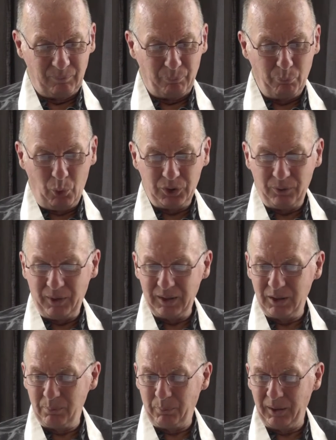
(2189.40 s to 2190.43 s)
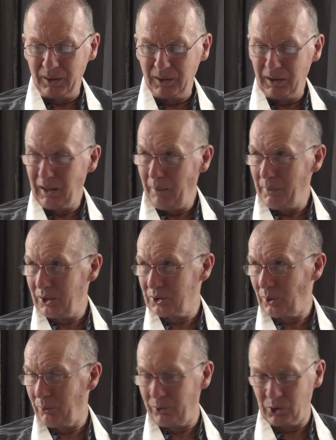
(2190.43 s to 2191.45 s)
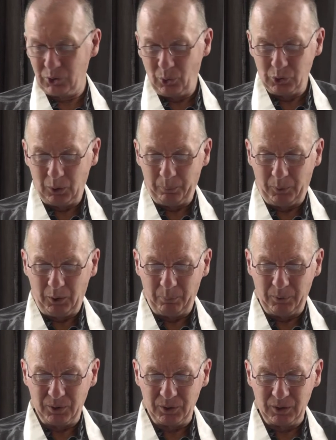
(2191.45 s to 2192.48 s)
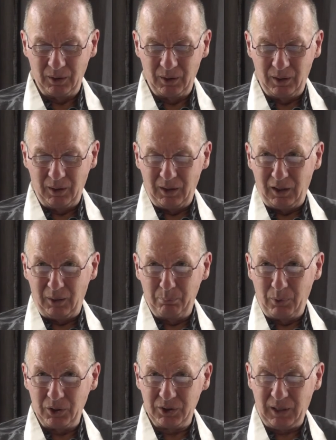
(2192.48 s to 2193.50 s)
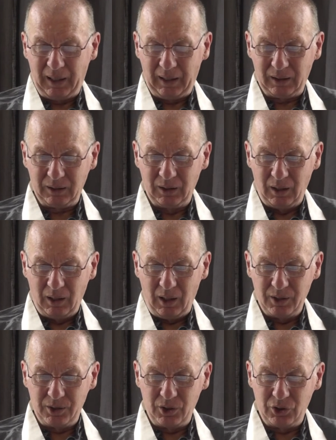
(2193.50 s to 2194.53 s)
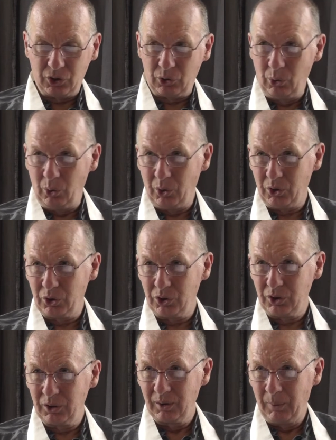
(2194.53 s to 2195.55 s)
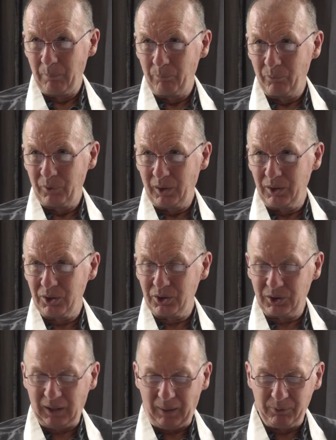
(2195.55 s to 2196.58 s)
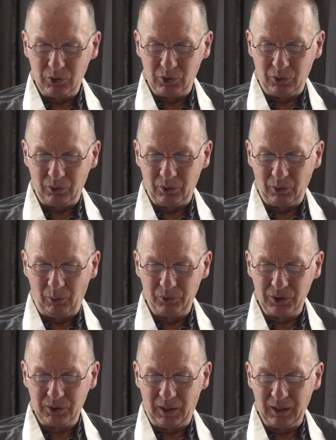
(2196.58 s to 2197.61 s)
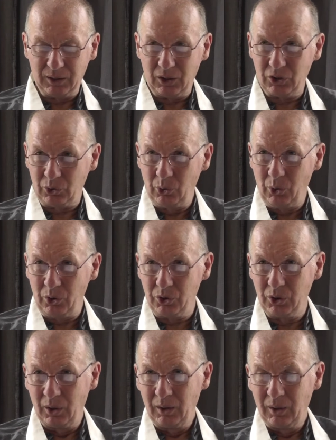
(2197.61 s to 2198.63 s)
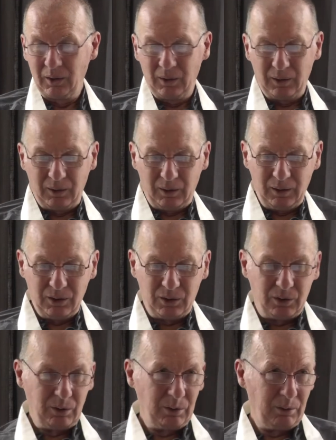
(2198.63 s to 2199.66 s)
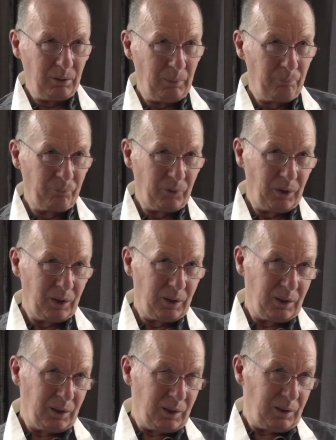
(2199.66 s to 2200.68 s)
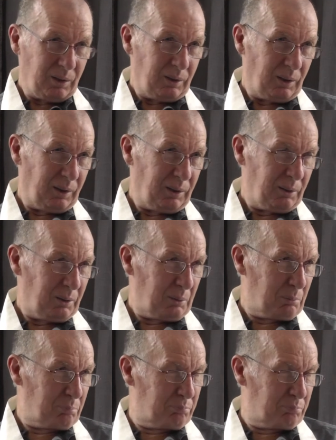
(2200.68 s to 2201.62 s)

Motivated by the dynamics of a social purpose and must act as the scourge and scavenger of society. A scourge is to uh, uh,